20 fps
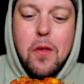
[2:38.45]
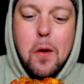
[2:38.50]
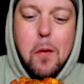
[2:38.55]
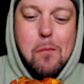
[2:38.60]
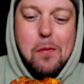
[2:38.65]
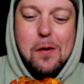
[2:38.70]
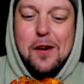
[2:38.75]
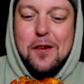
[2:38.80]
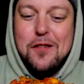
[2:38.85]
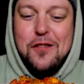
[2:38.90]

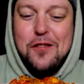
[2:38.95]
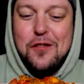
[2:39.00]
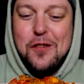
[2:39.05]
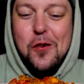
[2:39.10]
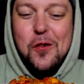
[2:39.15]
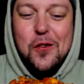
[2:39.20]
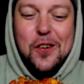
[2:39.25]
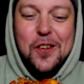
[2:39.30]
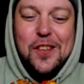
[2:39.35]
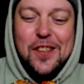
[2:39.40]
But it's
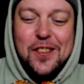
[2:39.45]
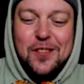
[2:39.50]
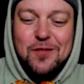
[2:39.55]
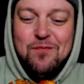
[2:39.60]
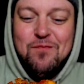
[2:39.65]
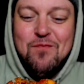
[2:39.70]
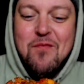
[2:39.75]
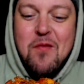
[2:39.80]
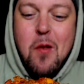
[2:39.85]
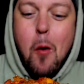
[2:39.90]
so good.
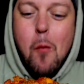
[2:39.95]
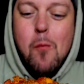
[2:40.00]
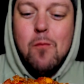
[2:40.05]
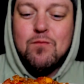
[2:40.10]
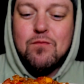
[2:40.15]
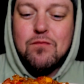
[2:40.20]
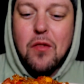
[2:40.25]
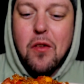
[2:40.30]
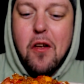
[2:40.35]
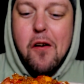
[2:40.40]

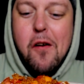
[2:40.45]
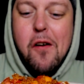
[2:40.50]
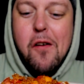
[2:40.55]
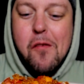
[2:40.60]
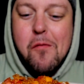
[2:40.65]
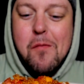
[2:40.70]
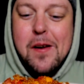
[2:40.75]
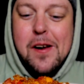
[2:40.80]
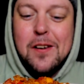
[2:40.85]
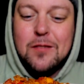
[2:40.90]
Oh,
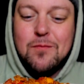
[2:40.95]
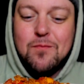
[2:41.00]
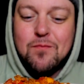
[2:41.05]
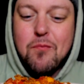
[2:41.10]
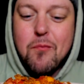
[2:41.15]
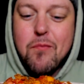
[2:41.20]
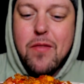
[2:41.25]
man.